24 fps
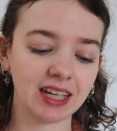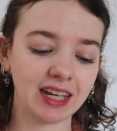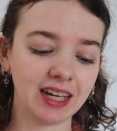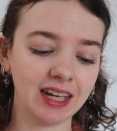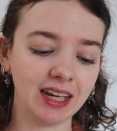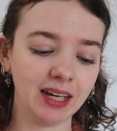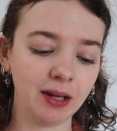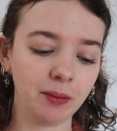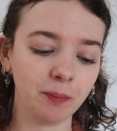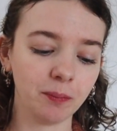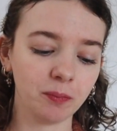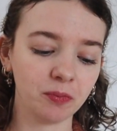
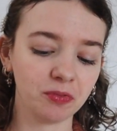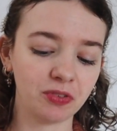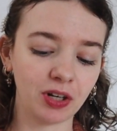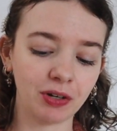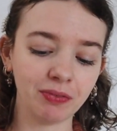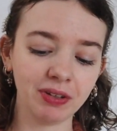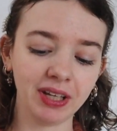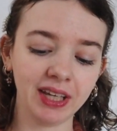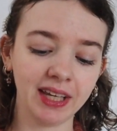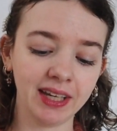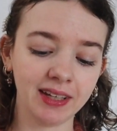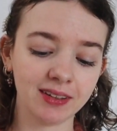I'm
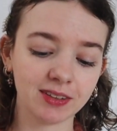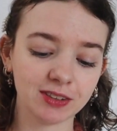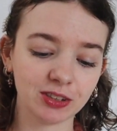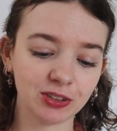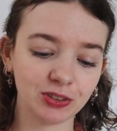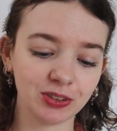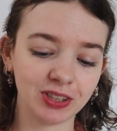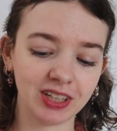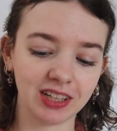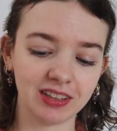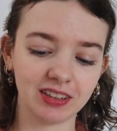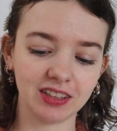very eager
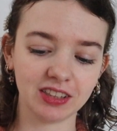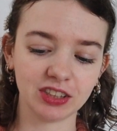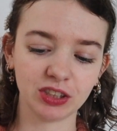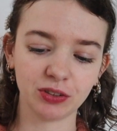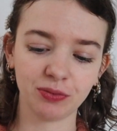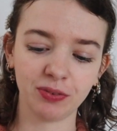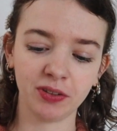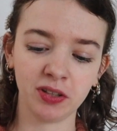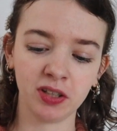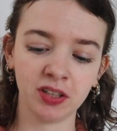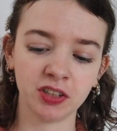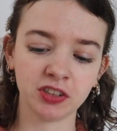to get this
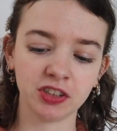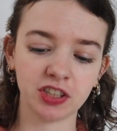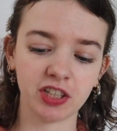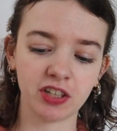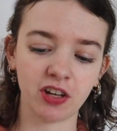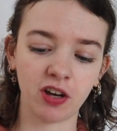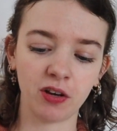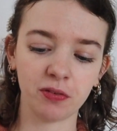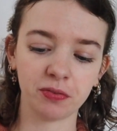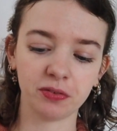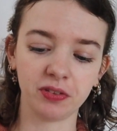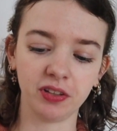finished and
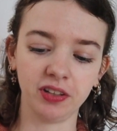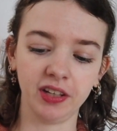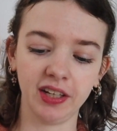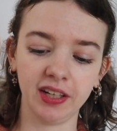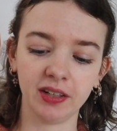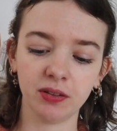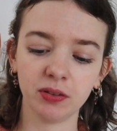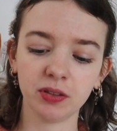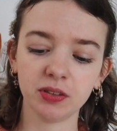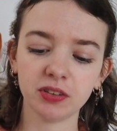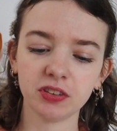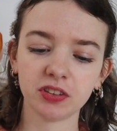off the
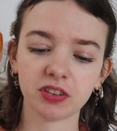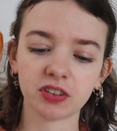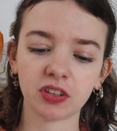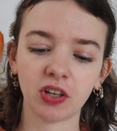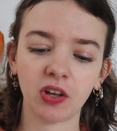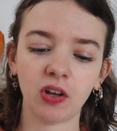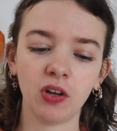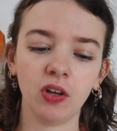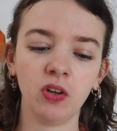needles.